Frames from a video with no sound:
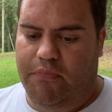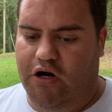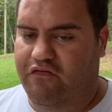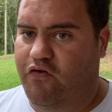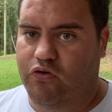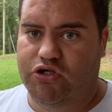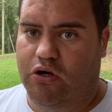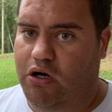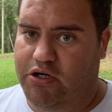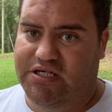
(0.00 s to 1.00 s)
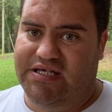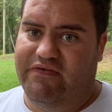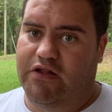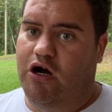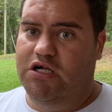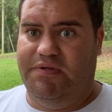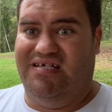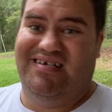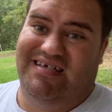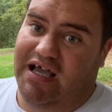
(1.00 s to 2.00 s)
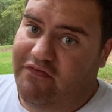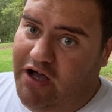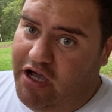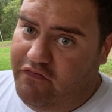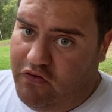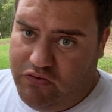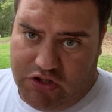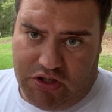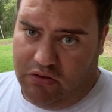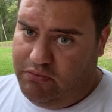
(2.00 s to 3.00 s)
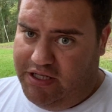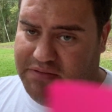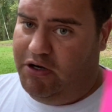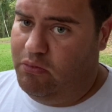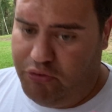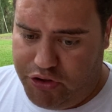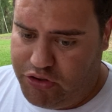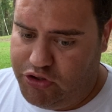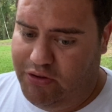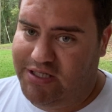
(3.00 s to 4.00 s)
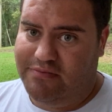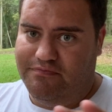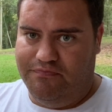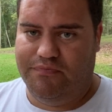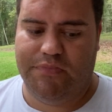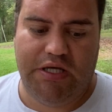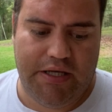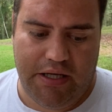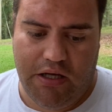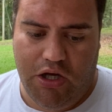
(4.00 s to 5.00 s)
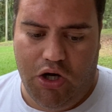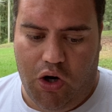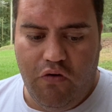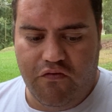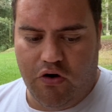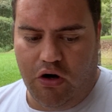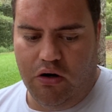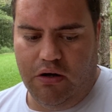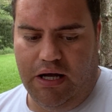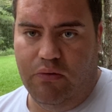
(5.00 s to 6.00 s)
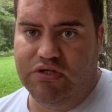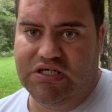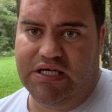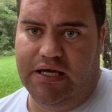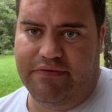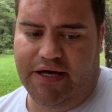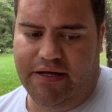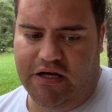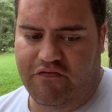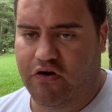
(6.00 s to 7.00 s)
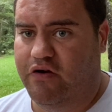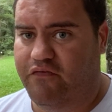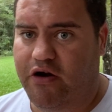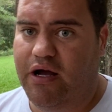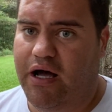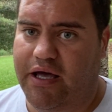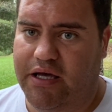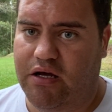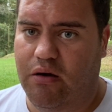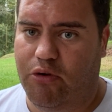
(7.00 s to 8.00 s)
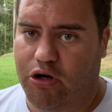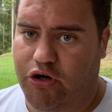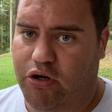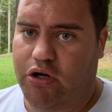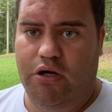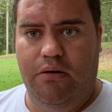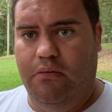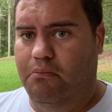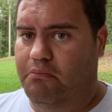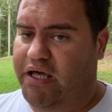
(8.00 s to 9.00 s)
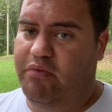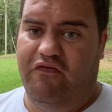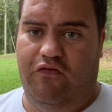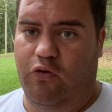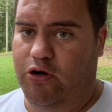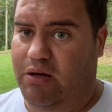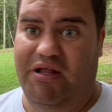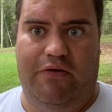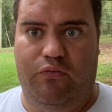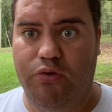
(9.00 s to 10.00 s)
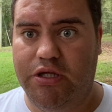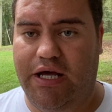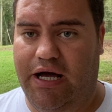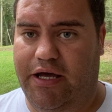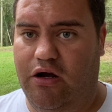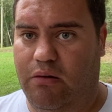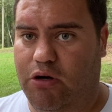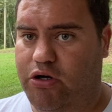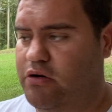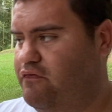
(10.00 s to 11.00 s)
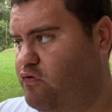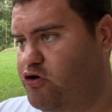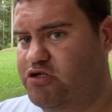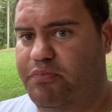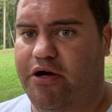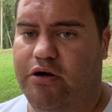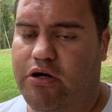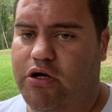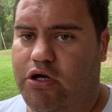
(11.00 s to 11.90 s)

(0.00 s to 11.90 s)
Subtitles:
Our phones are $170, but that's because I have iPhones, so that's my own personal choice. Overall, I would say that if you're a very high income earner, maybe Florida, a really high income earner, Florida's better.